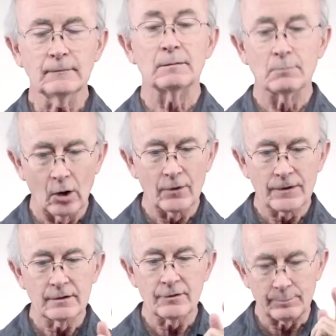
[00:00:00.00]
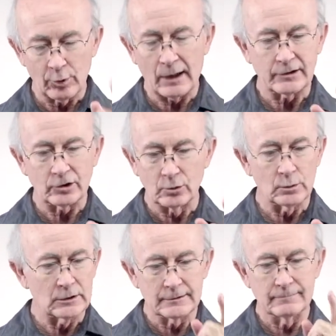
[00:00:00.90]
And Martha, the practical
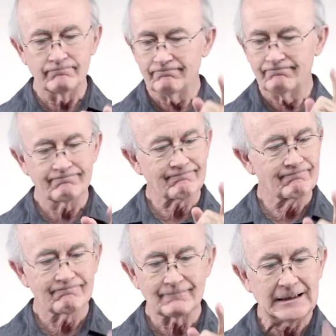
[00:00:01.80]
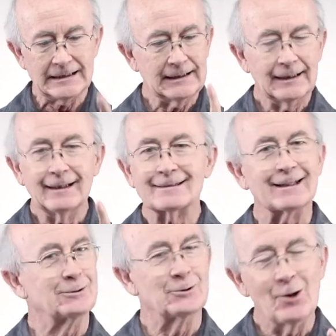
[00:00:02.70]
one,
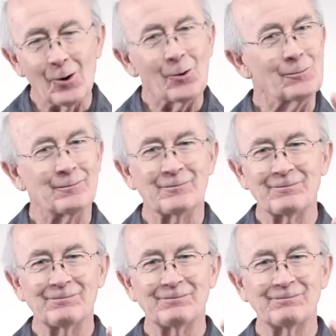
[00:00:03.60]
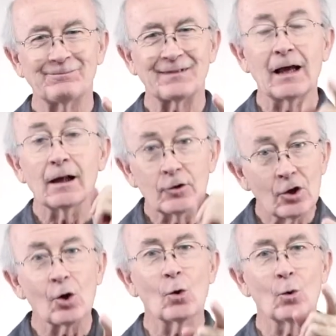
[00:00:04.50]
says, no.
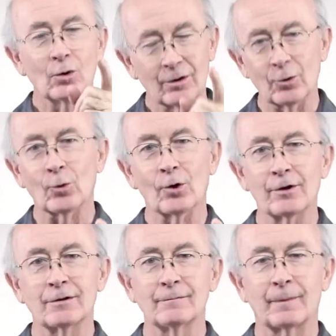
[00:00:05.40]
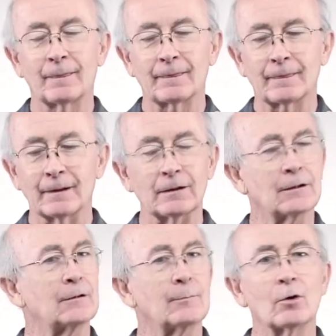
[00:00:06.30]
No, Lord.
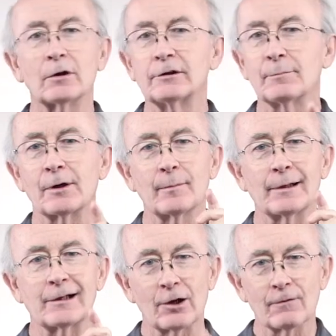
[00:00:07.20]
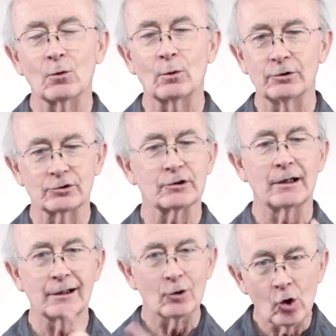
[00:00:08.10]
Oh boy, you better be careful when you
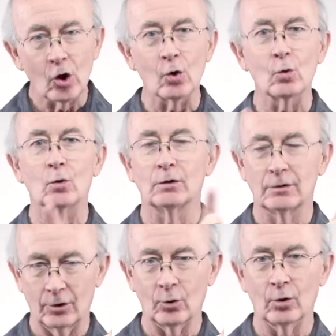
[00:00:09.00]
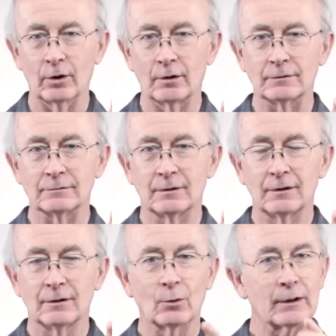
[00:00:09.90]
say, no, Lord.
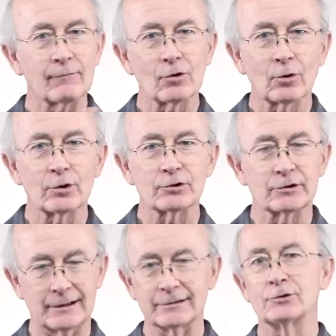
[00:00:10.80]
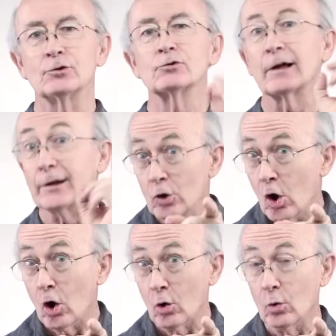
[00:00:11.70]
Whatever the Lord says and you say,
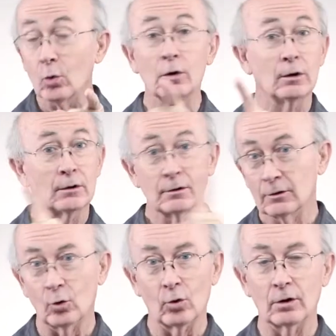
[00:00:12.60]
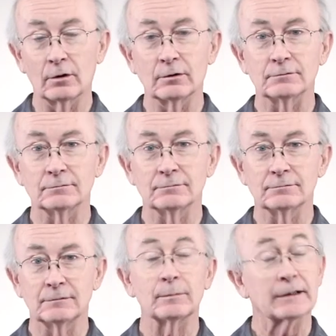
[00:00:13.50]
no, Lord.
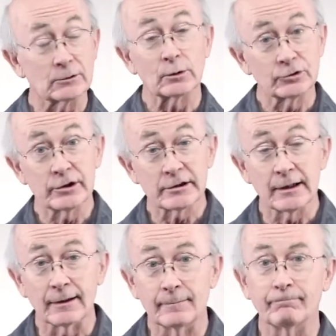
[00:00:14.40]
That's what she said